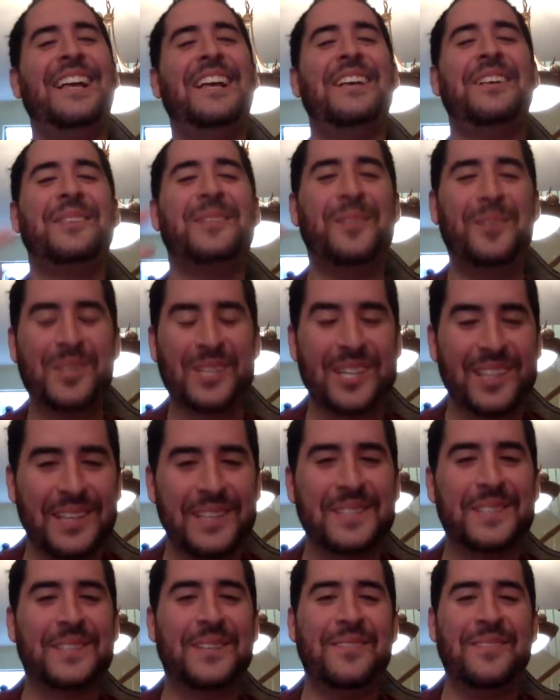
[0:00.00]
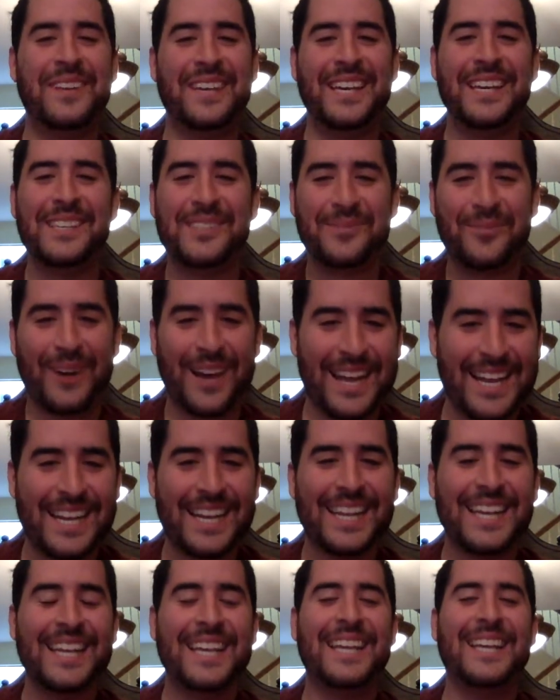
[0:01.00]
Socialism is
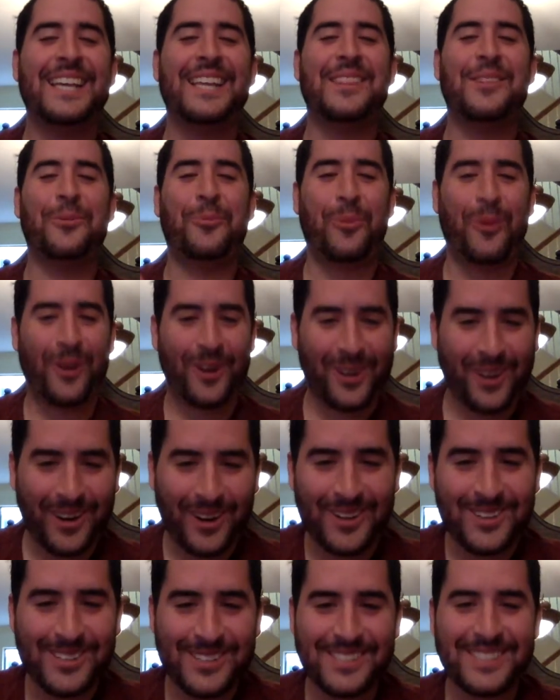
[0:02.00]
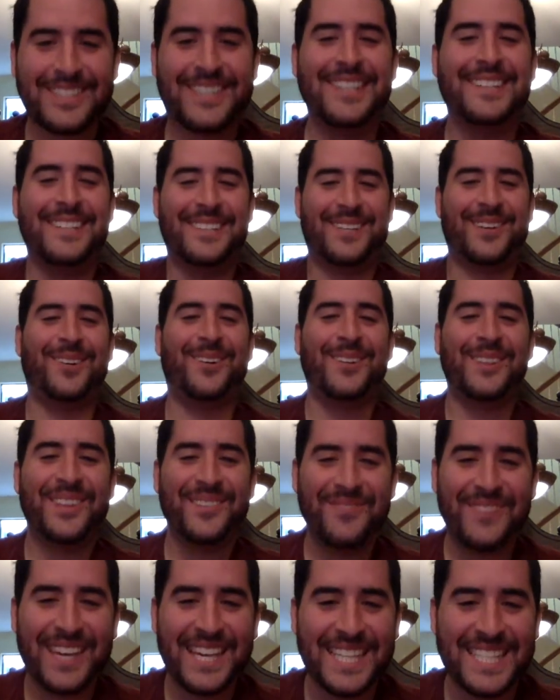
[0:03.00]
when the workers control the
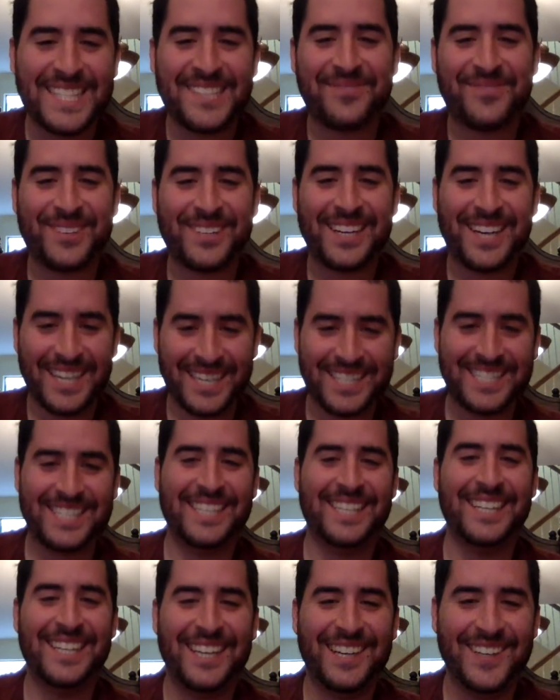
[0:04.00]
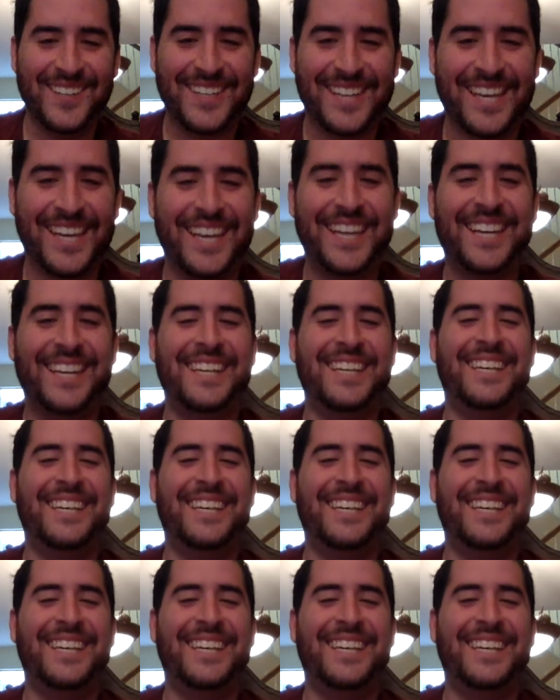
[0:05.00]
means of production, okay?